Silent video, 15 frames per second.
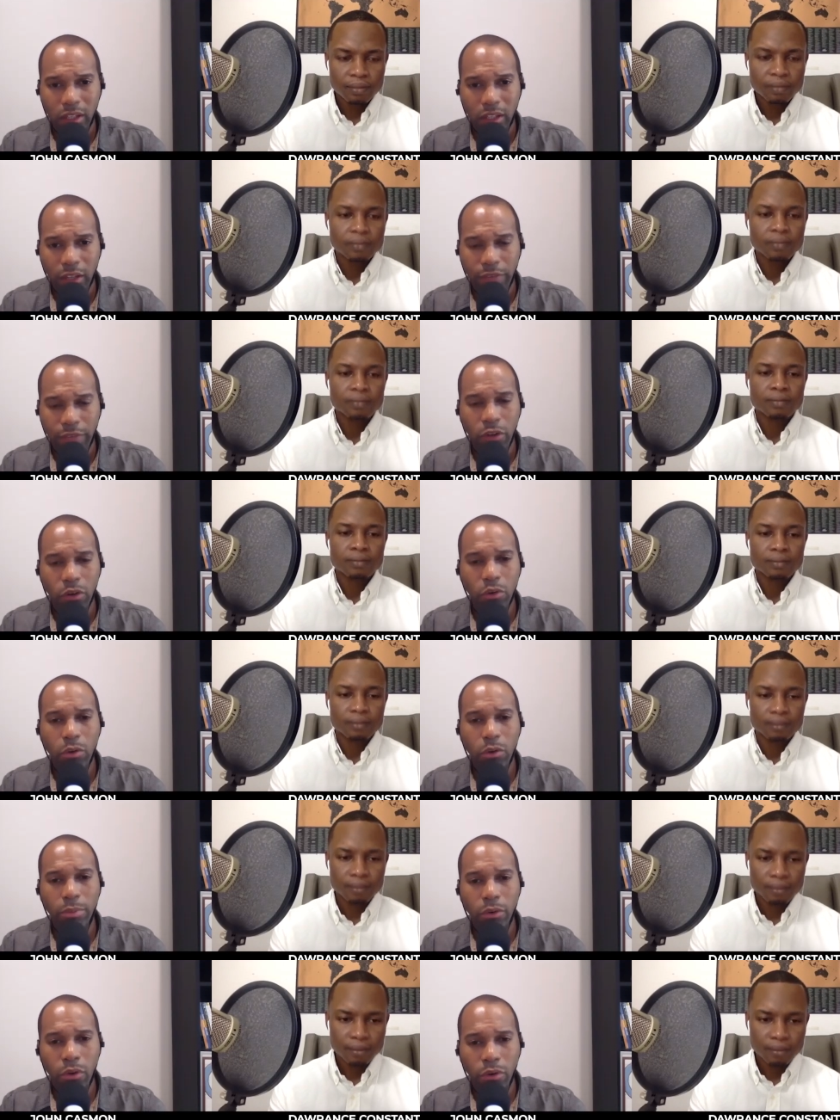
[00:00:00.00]
Speaker 1: If you go to a
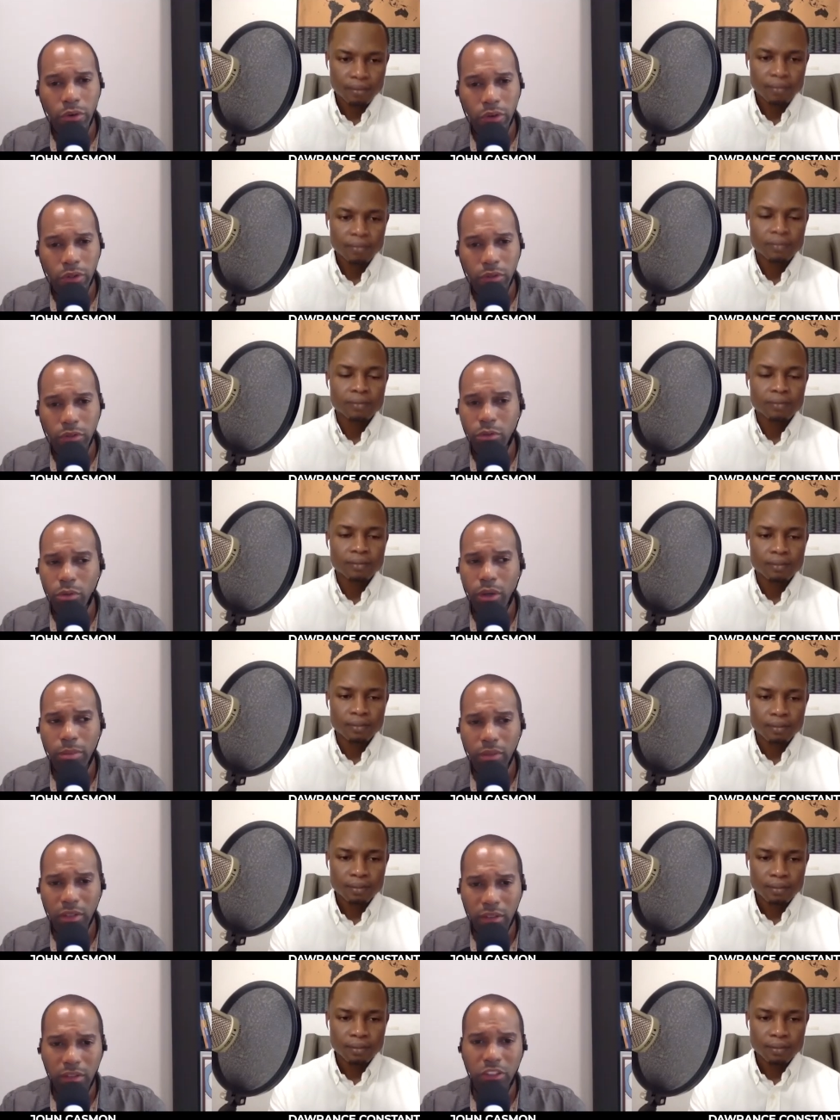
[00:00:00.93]
broker, do I
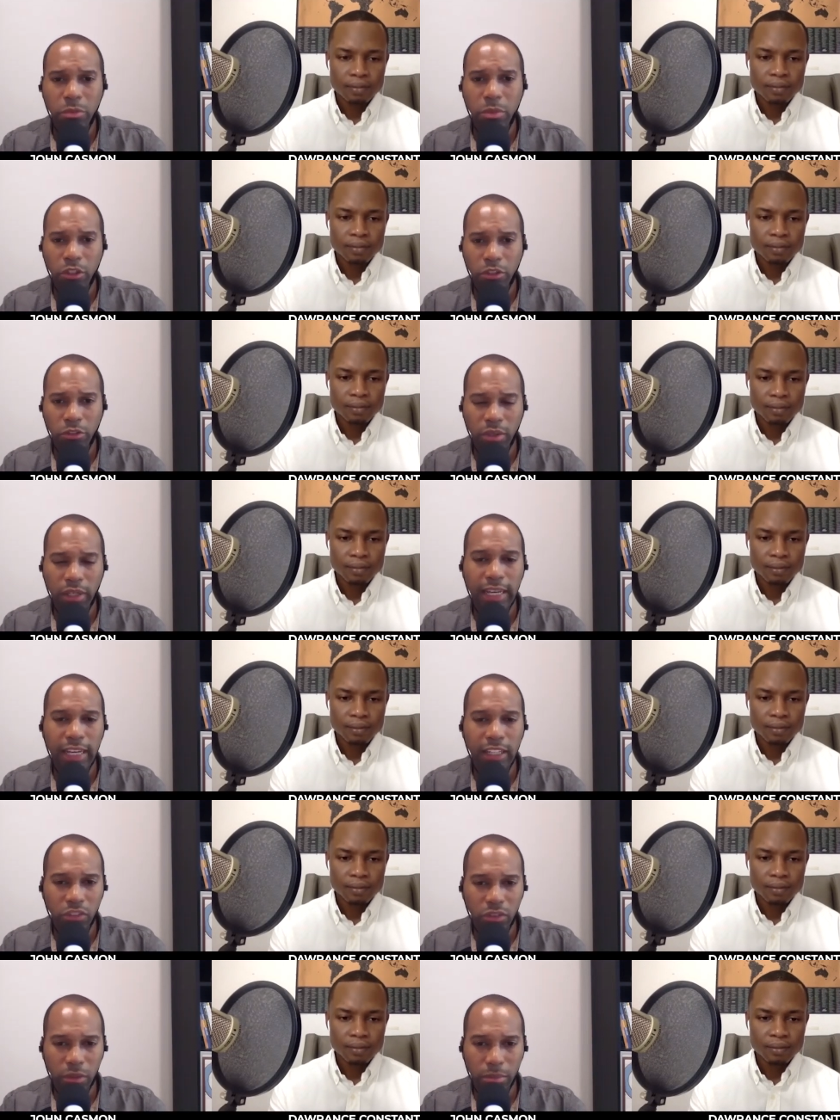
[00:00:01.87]
believe this person will
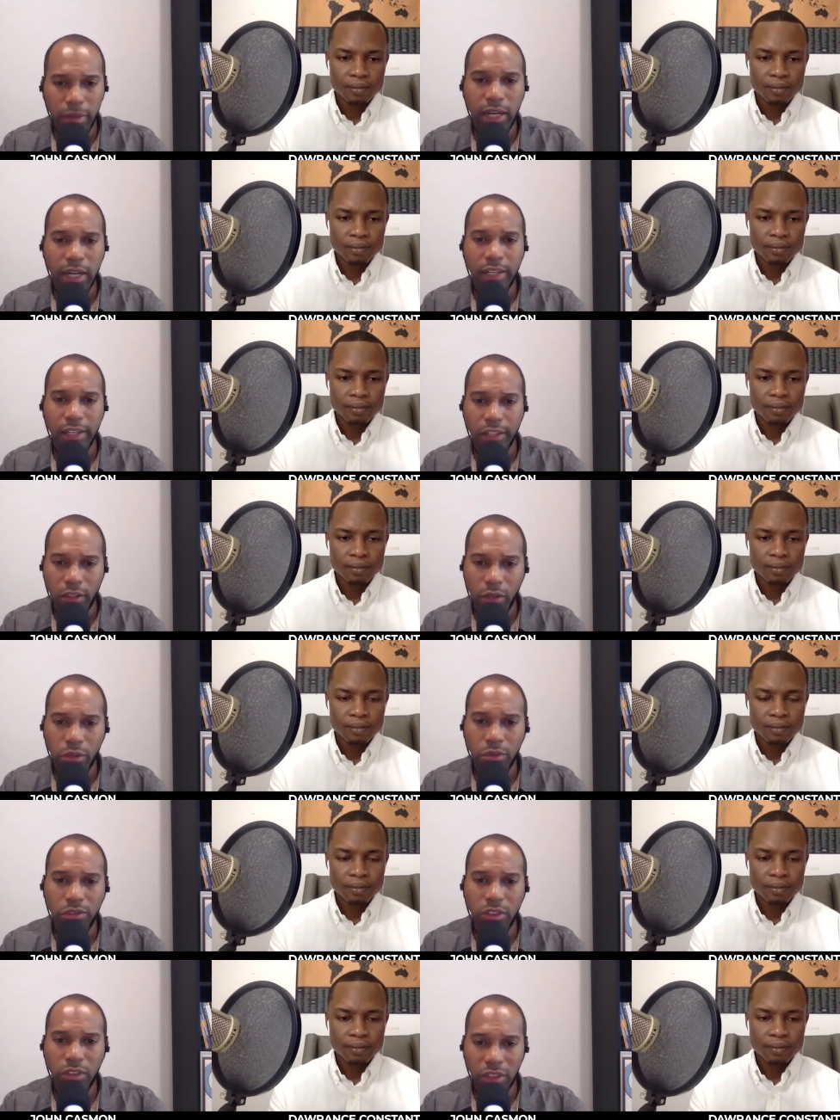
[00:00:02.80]
actually buy and
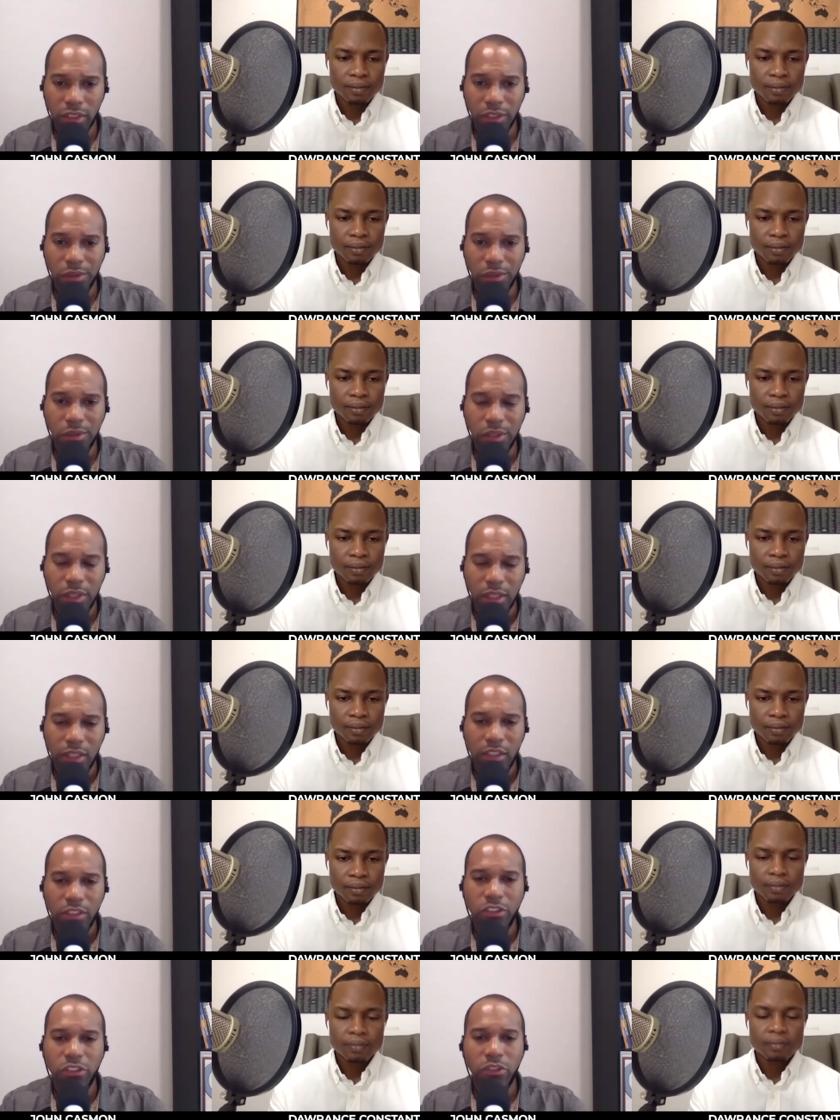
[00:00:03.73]
close the deal?
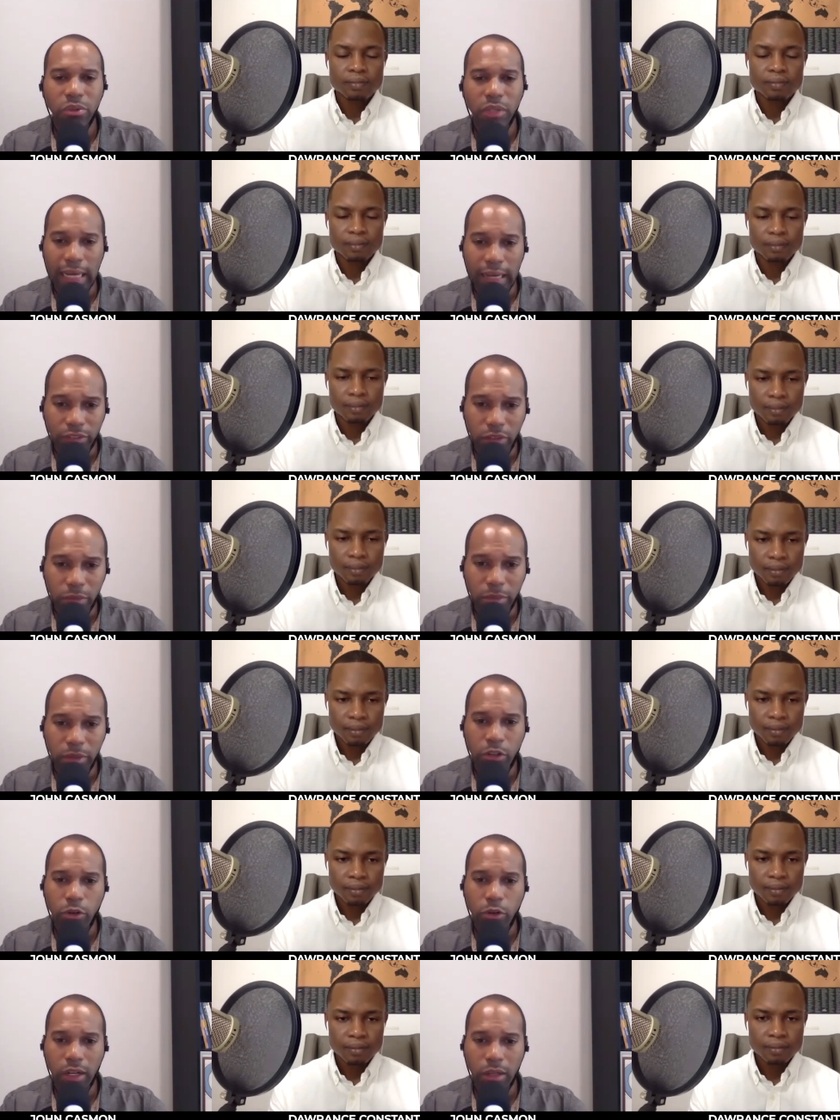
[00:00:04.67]
So you have to be
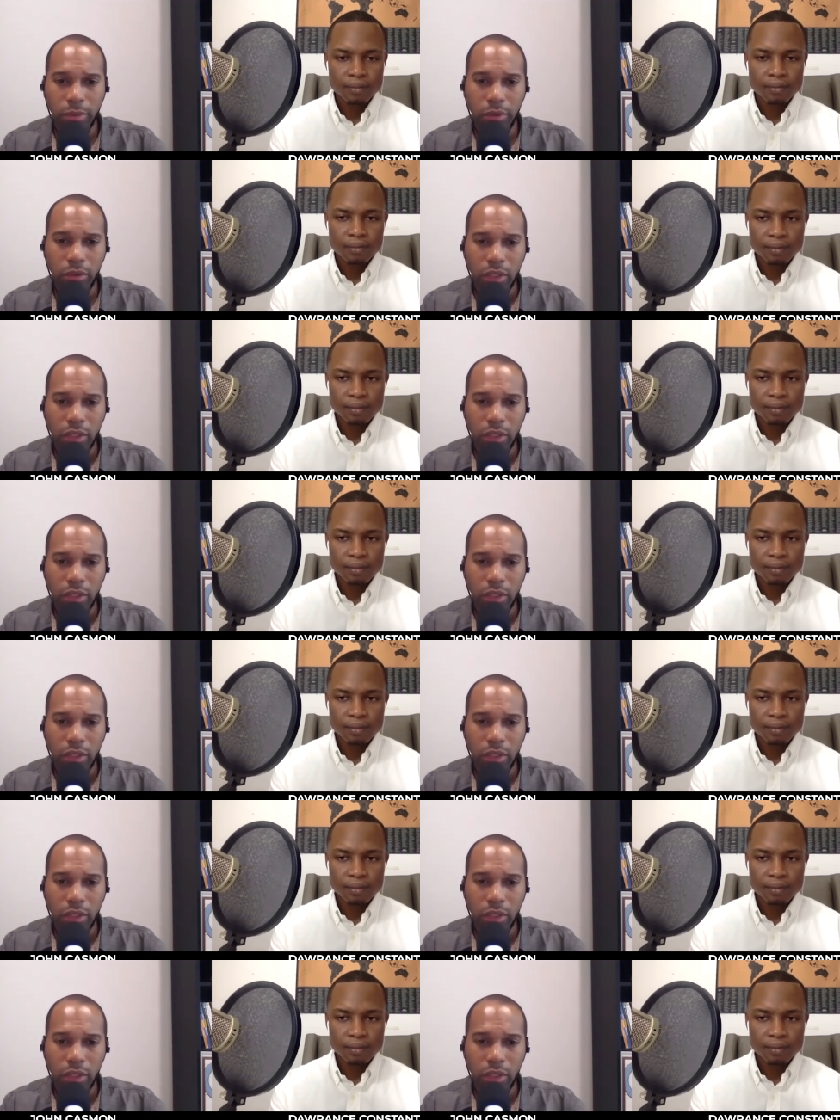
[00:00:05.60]
credible.